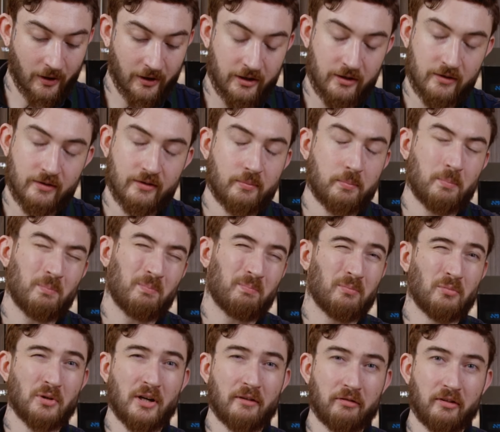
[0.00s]
gonna use
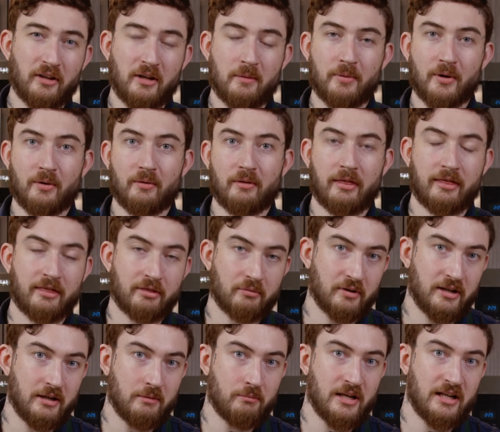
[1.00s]
roughly about
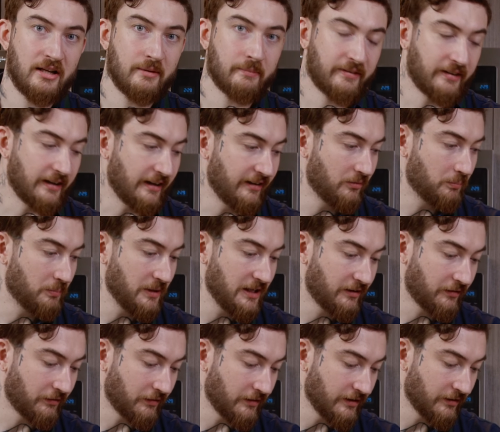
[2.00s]
3 medium-sized
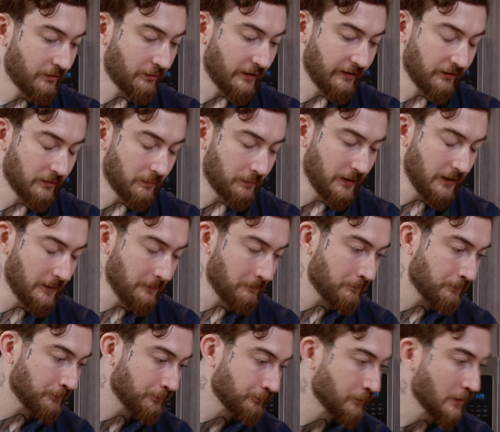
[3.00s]
beets for this recipe.
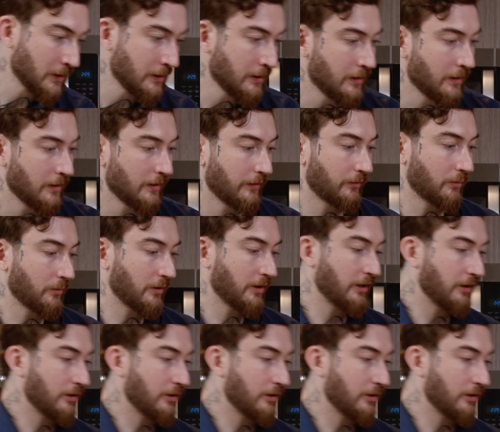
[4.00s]
So we're gonna